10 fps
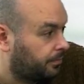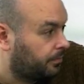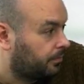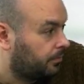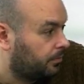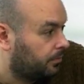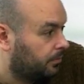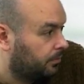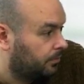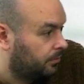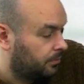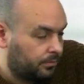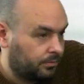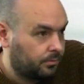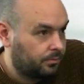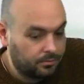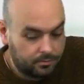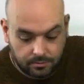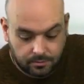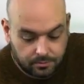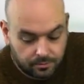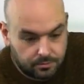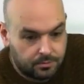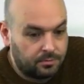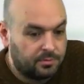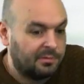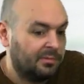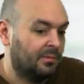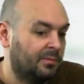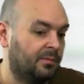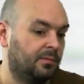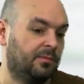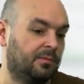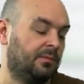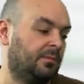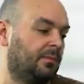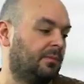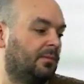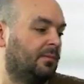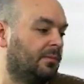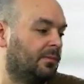(not speaking)